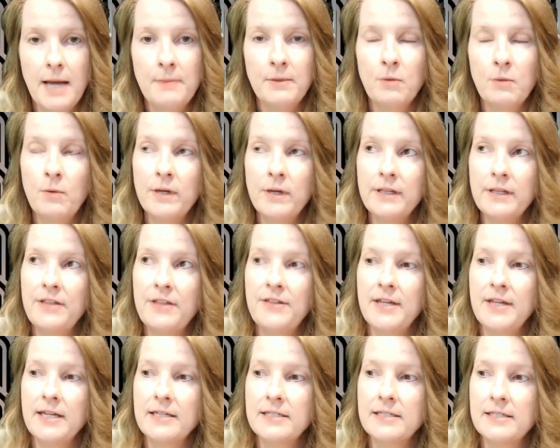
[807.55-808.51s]
But one of the
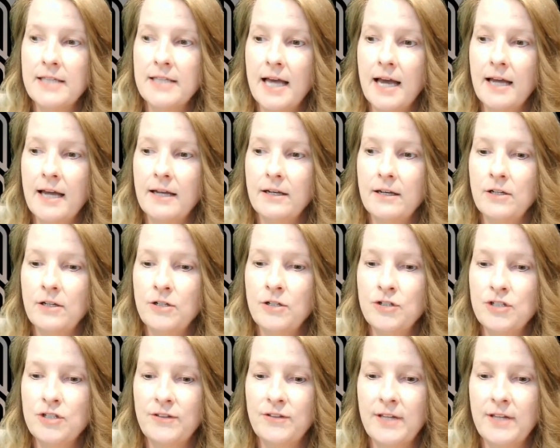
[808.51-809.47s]
things that you
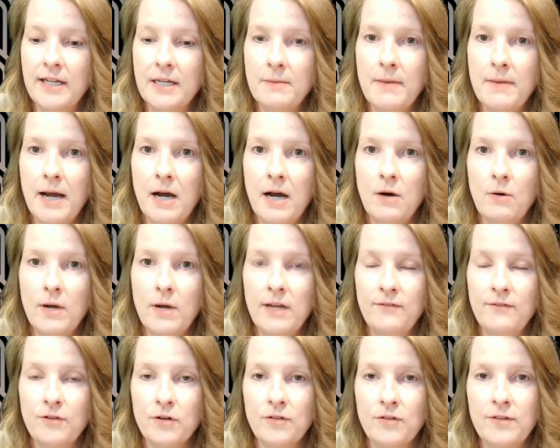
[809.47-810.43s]
should think about
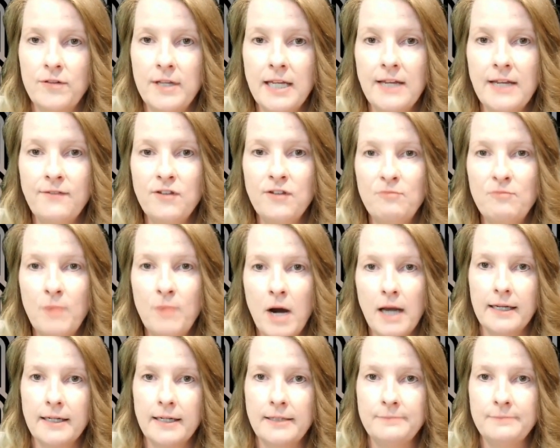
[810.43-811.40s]
if you've
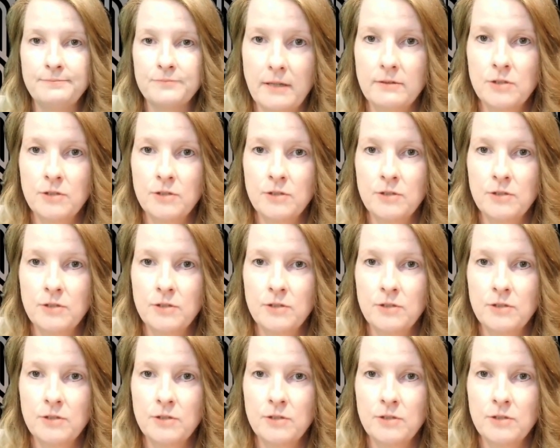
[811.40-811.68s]
bought a